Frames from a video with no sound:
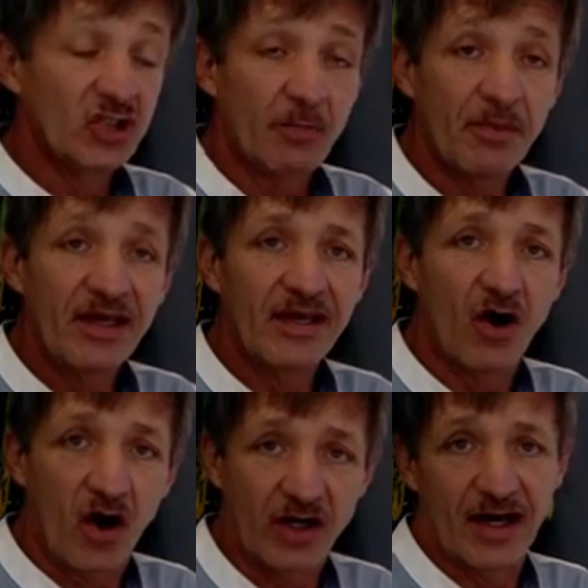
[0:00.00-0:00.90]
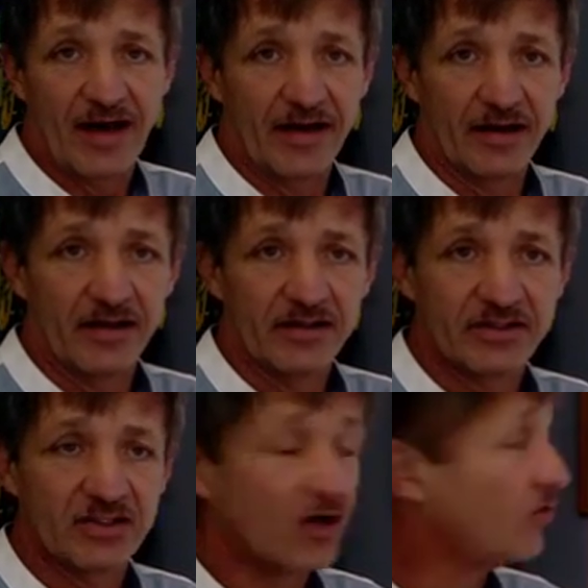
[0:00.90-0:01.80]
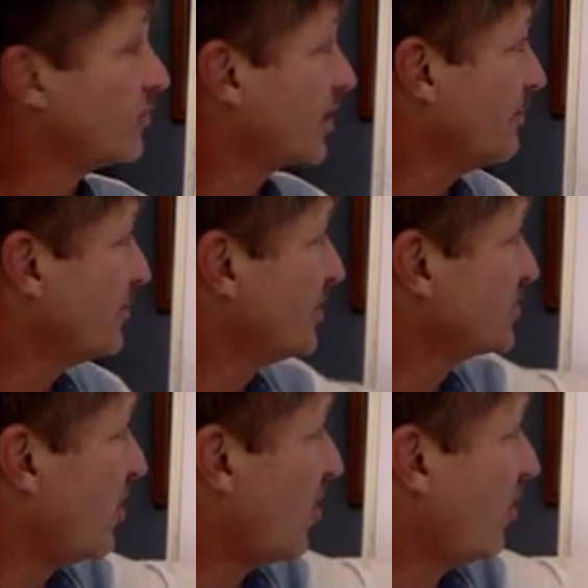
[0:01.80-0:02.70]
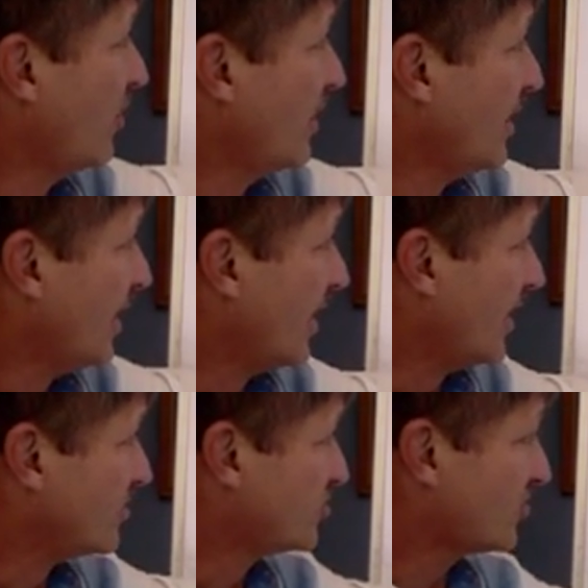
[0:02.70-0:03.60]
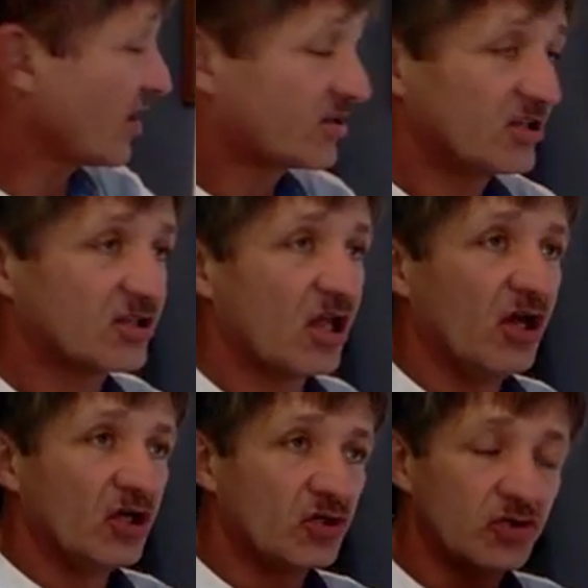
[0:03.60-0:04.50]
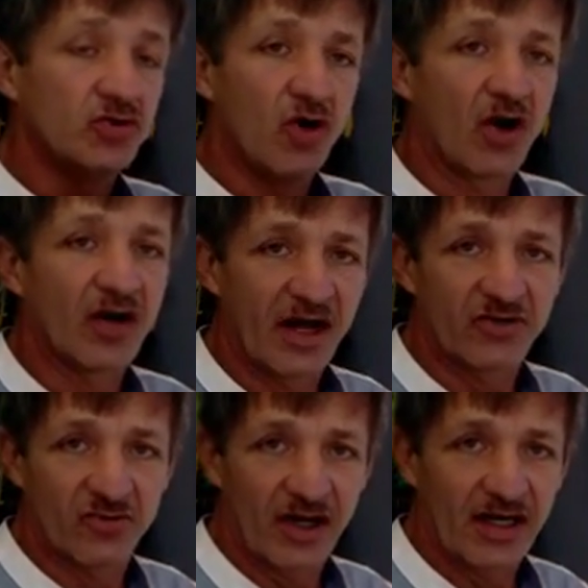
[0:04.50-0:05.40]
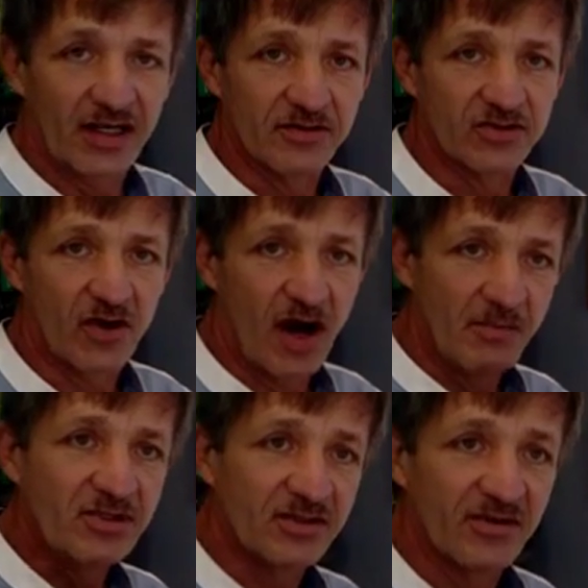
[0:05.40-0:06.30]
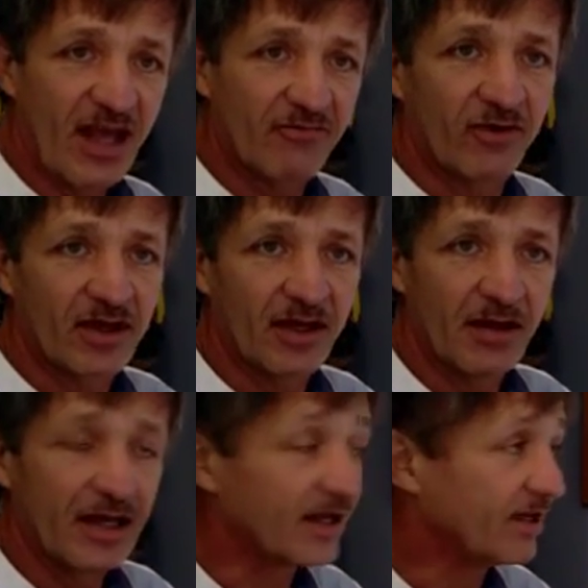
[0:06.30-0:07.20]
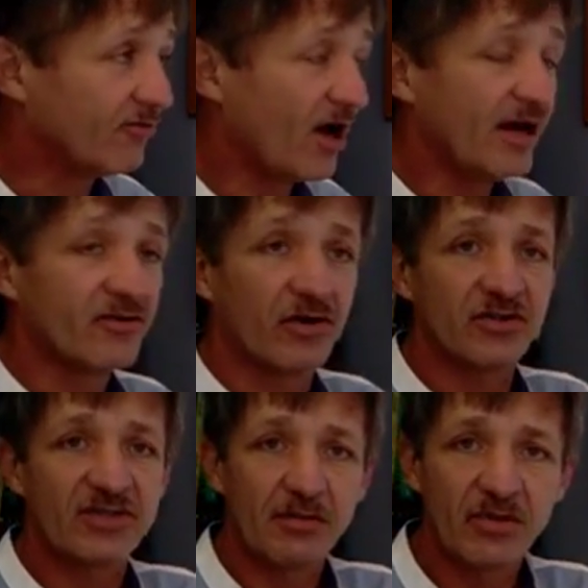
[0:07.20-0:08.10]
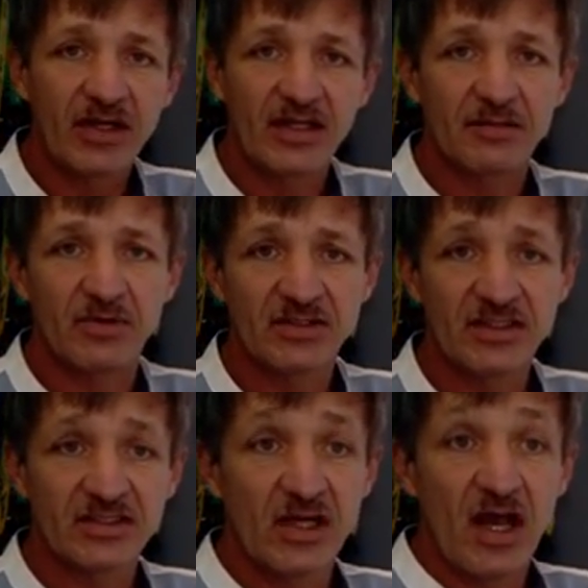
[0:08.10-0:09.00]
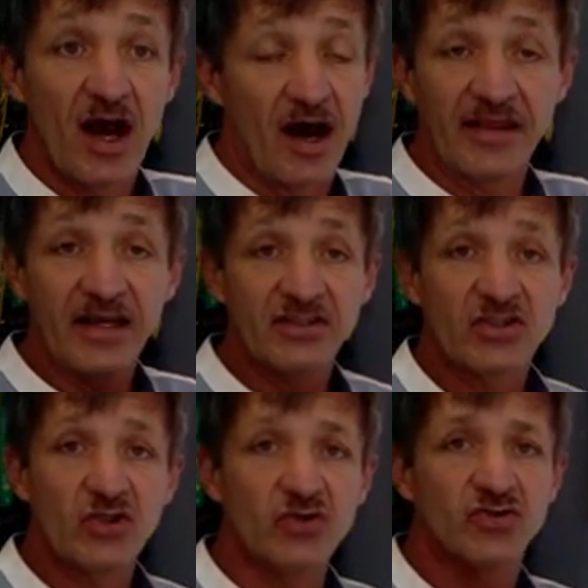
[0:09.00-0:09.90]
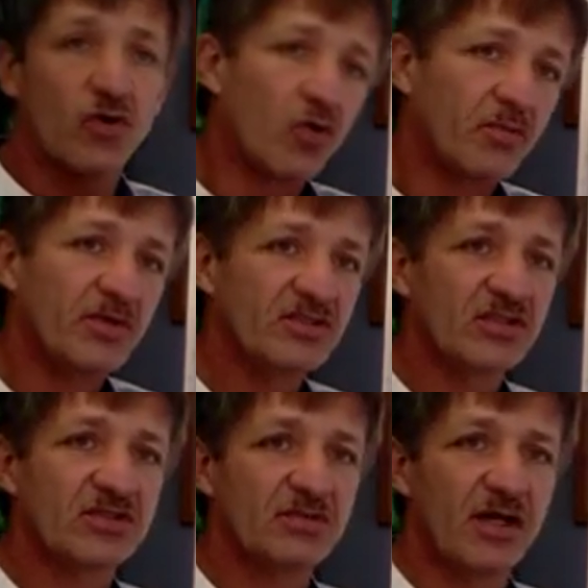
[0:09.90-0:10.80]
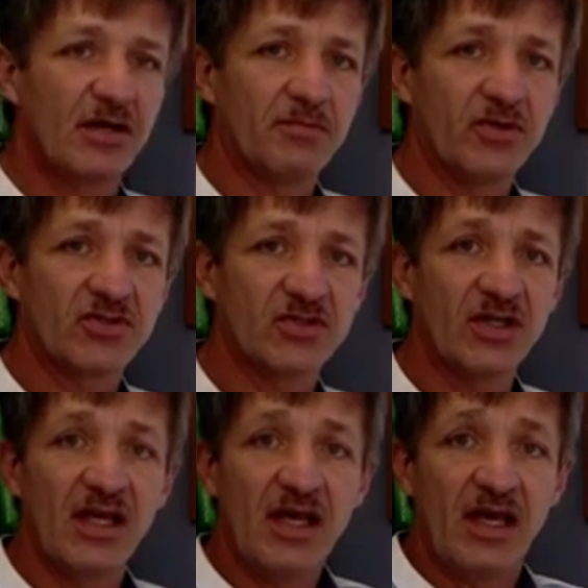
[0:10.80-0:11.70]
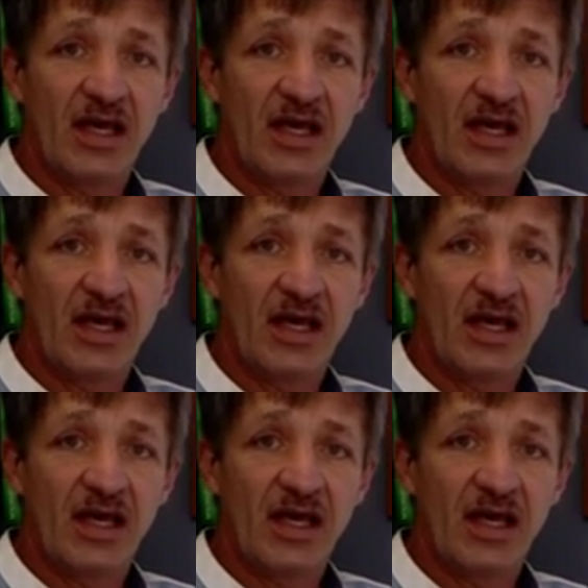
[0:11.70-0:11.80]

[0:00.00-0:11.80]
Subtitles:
shopping online. So companies are structured to do online trading. So I'm in South Africa, and if I enroll somebody in the business, either as a user or a business person